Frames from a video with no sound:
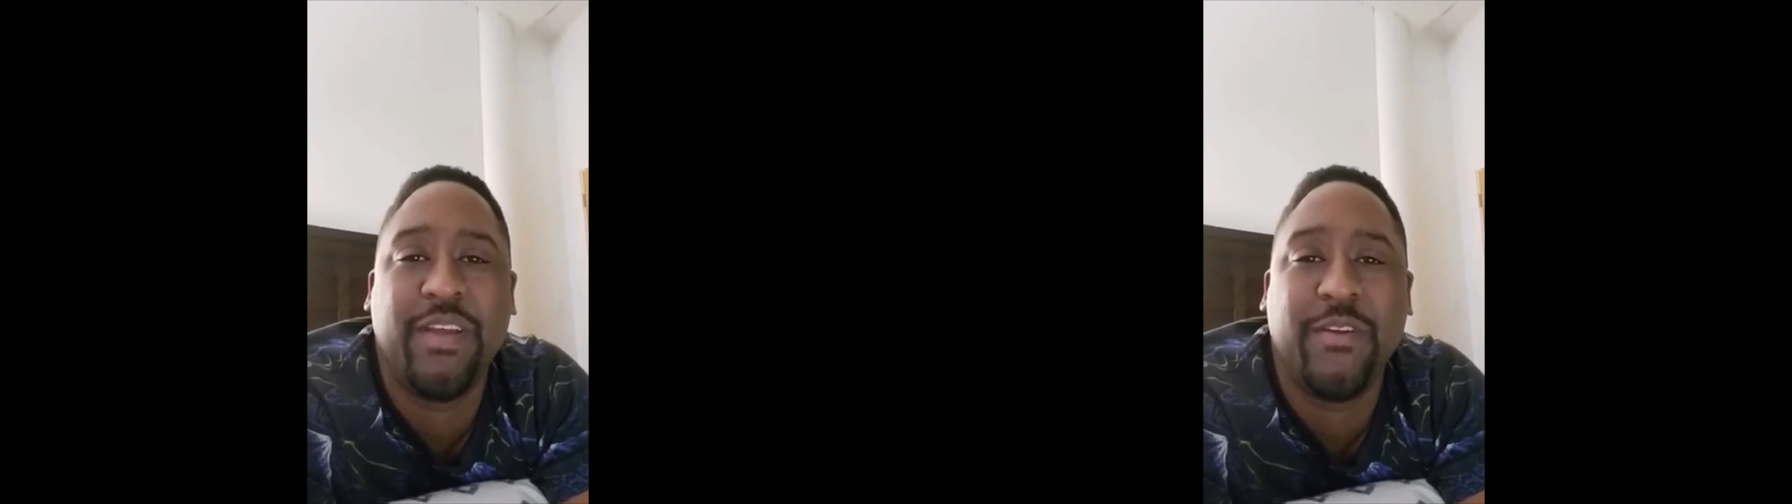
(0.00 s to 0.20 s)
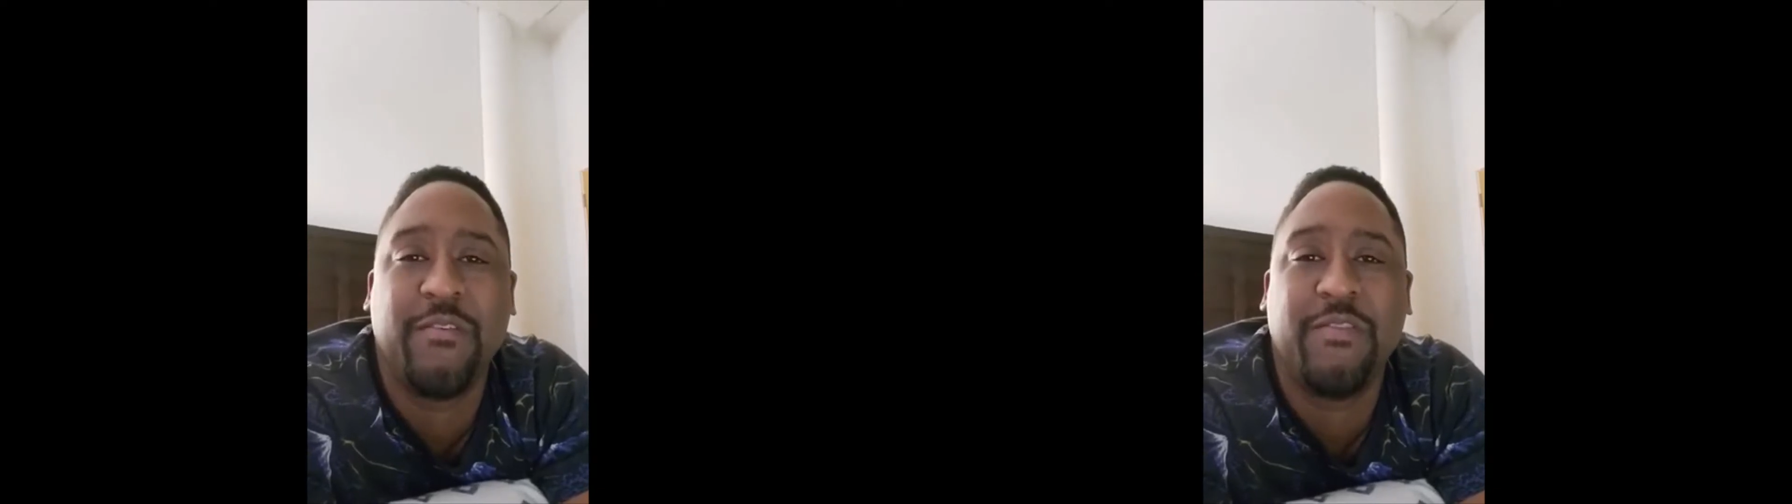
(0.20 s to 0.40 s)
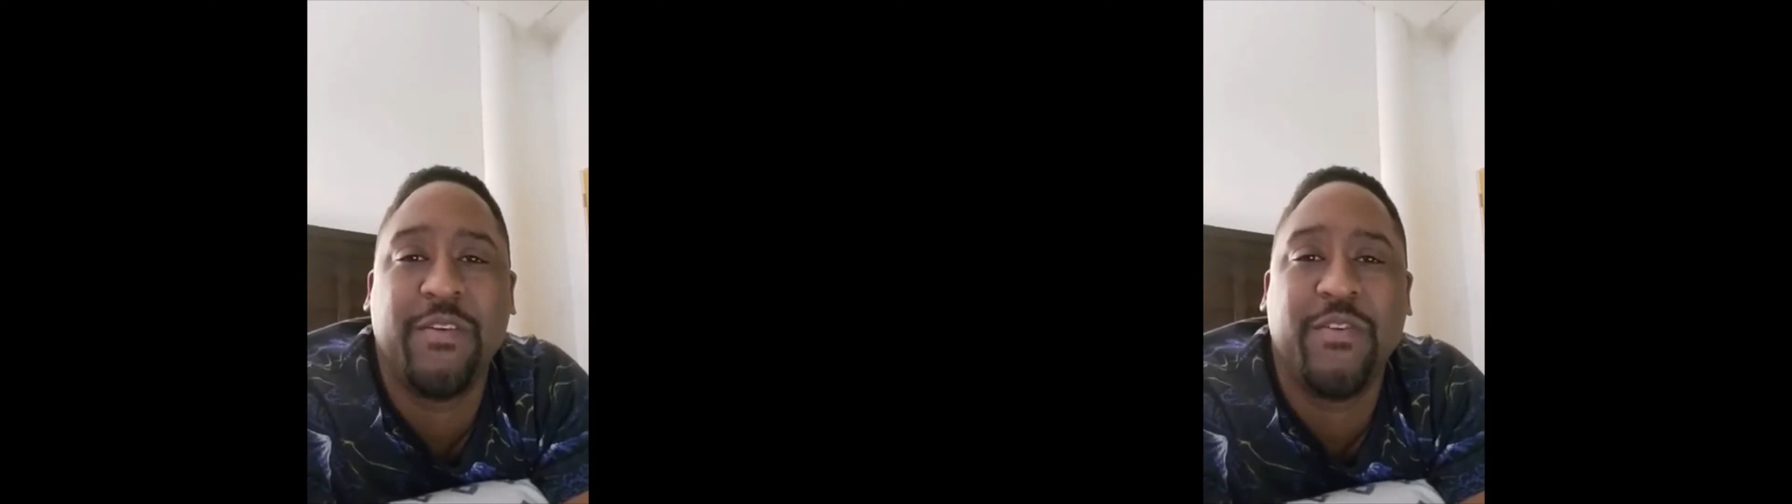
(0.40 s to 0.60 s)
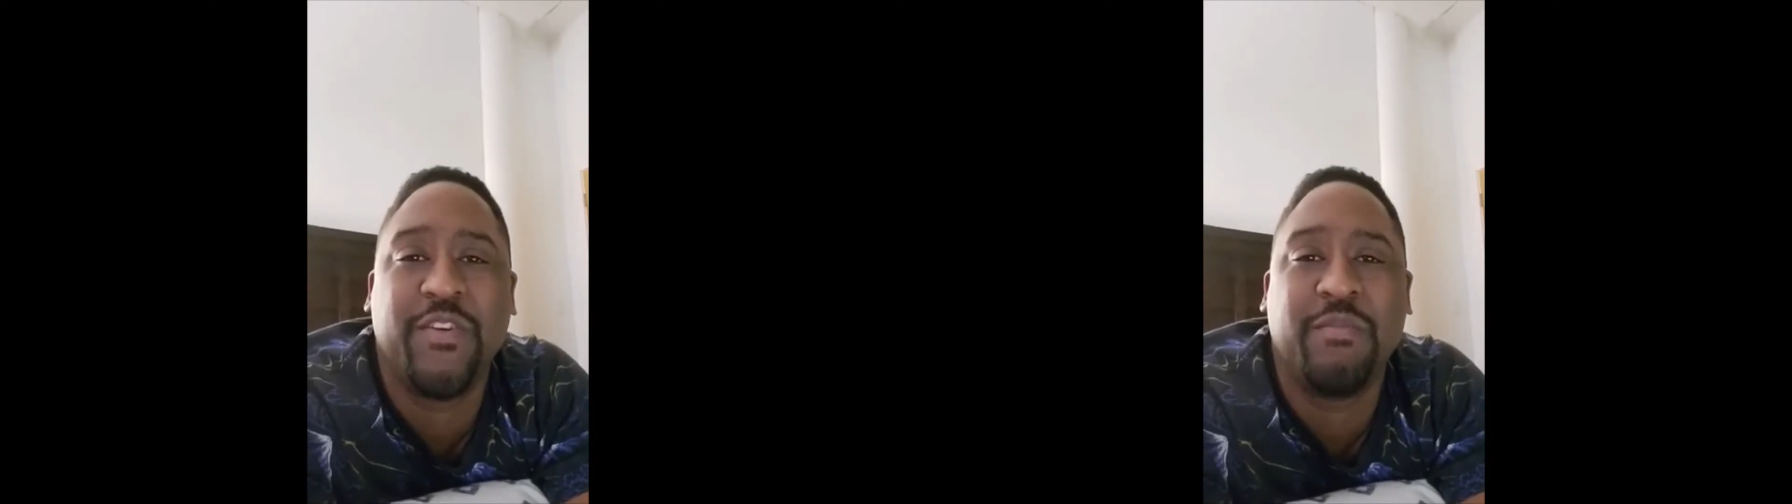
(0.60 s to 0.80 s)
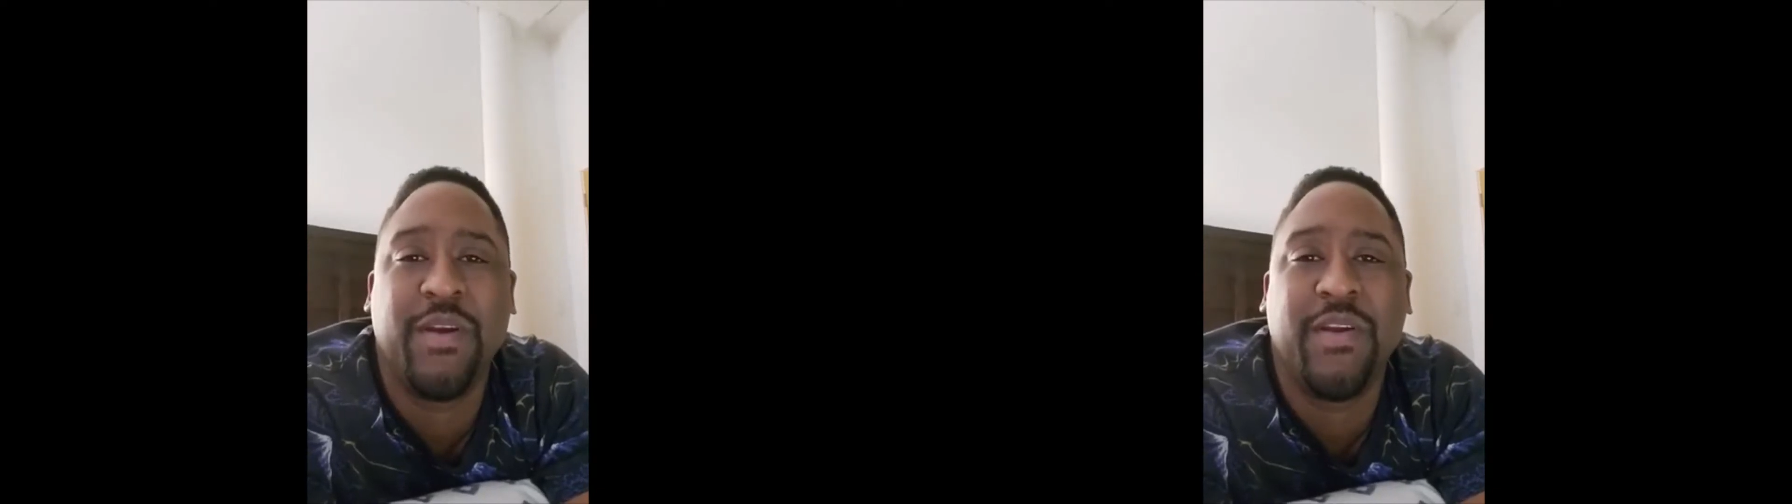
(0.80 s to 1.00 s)
that your
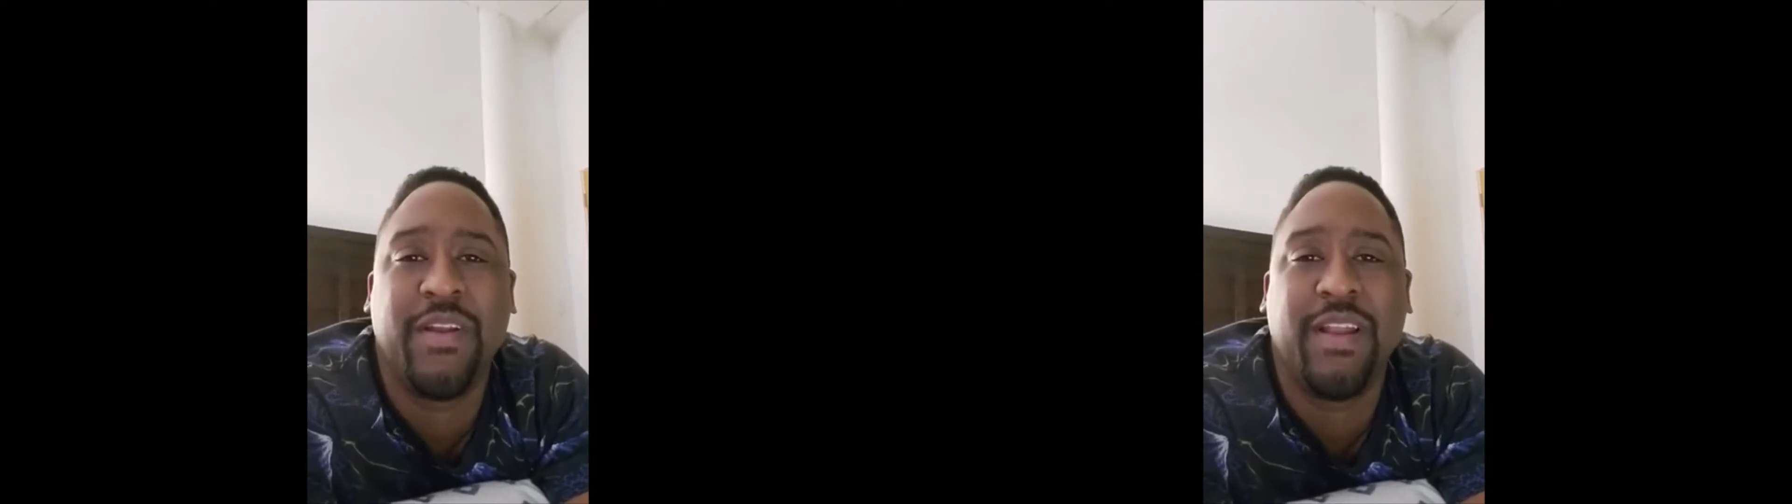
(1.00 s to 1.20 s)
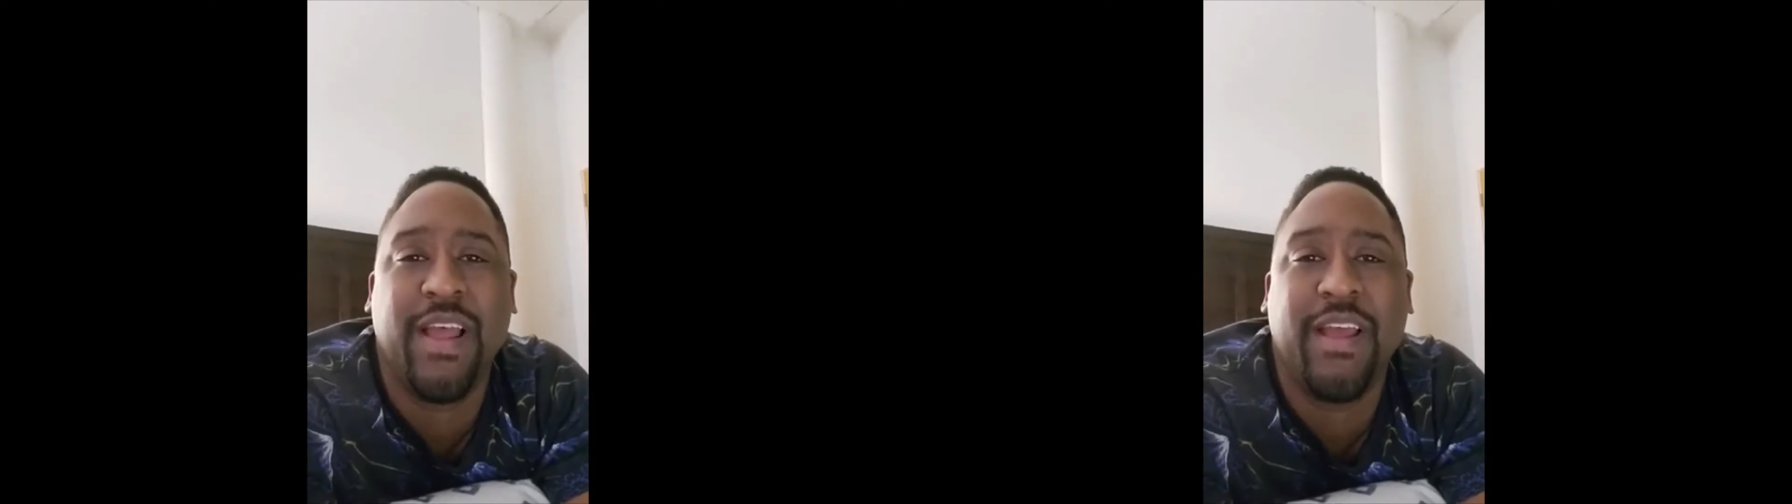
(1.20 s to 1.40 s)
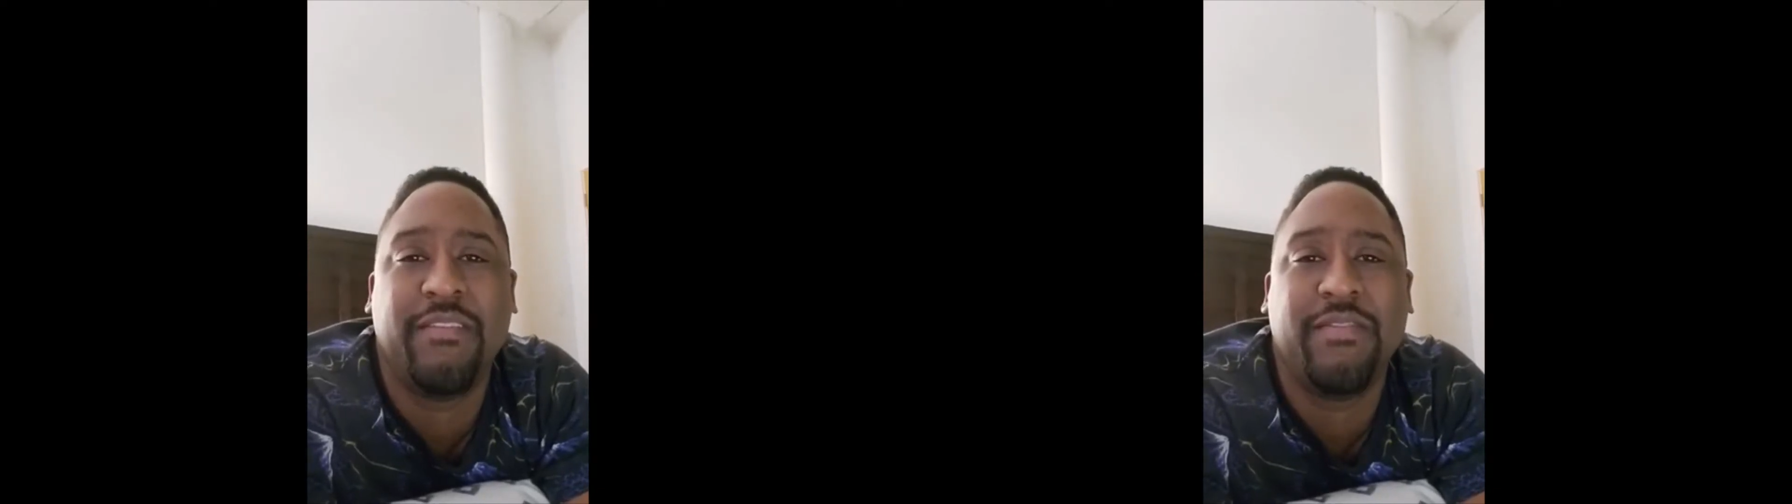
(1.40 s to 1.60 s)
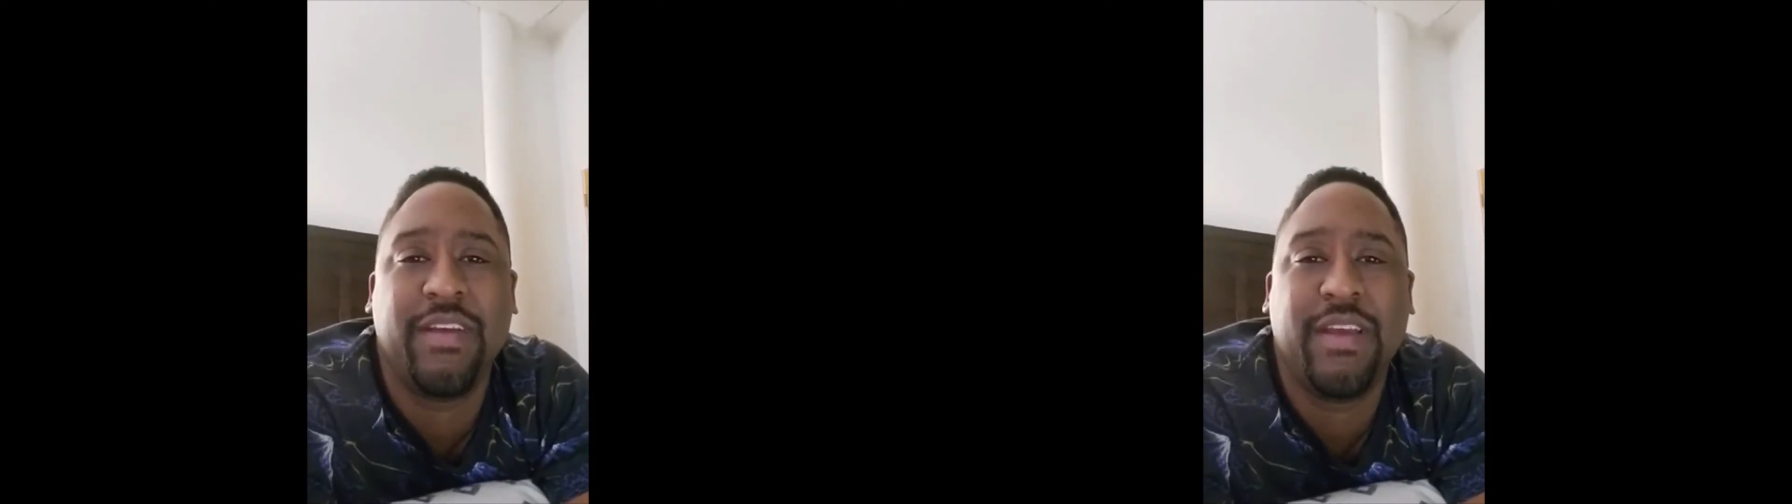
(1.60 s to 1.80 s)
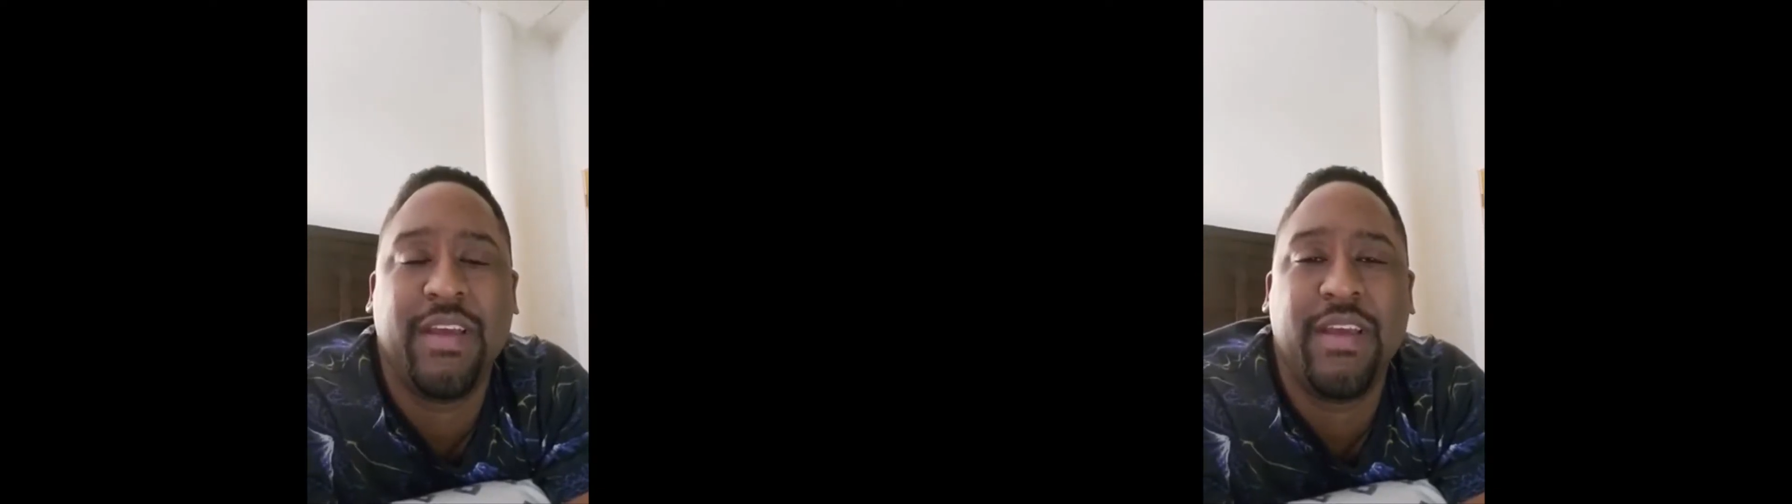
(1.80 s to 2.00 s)
future married life